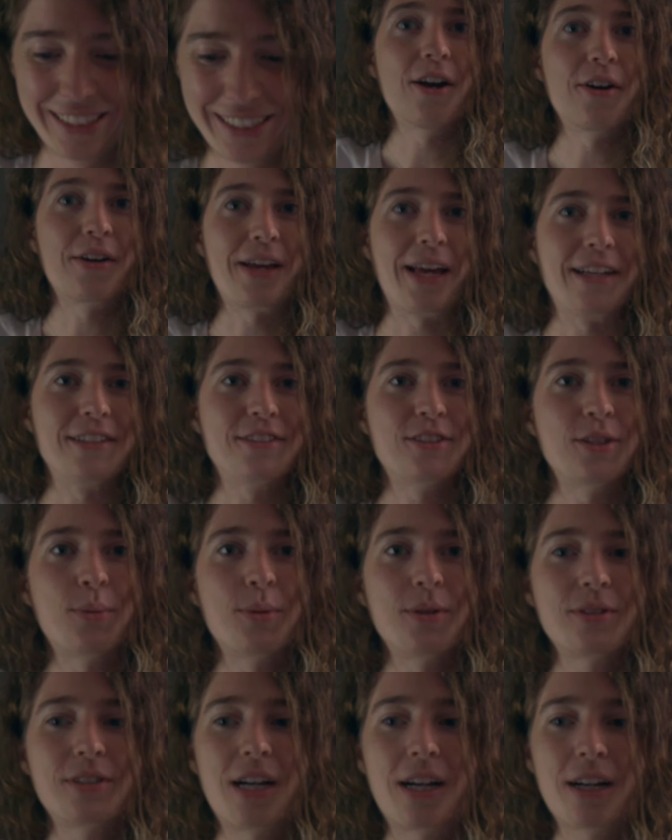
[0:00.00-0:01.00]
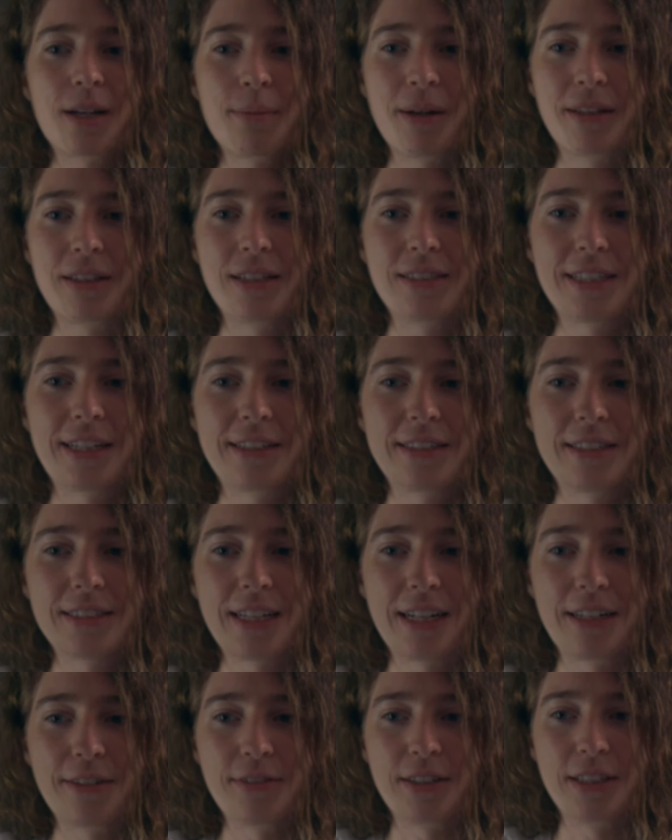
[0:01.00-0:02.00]
Okay, so we'll talk about the sound
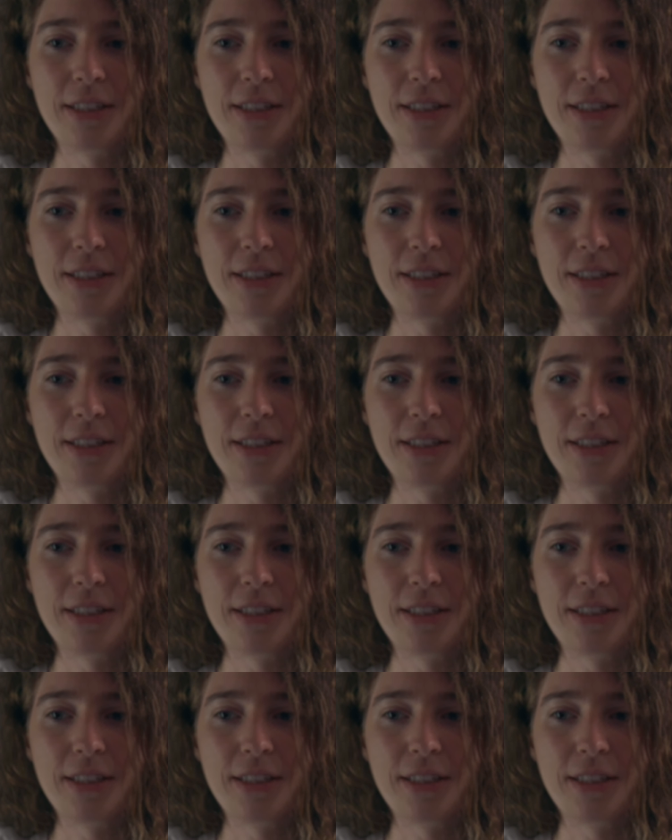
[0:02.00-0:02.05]
design of